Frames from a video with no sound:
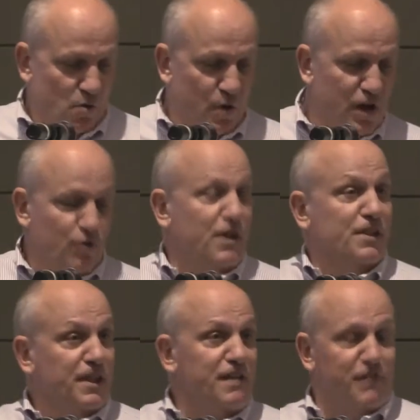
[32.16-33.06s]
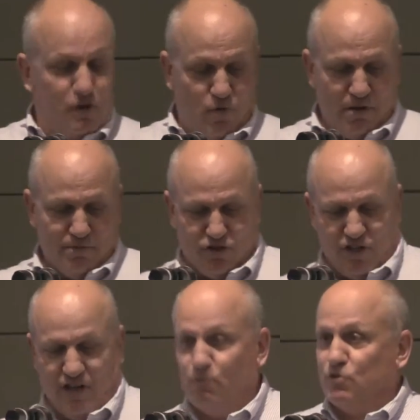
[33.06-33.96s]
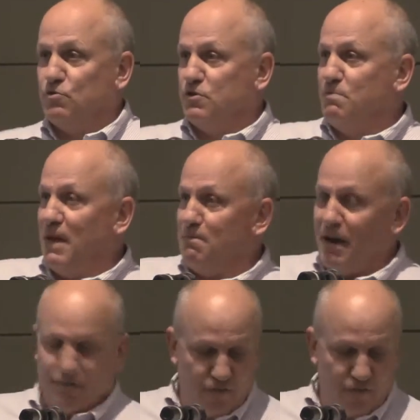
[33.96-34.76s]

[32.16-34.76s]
We own a leafy green machine which was made by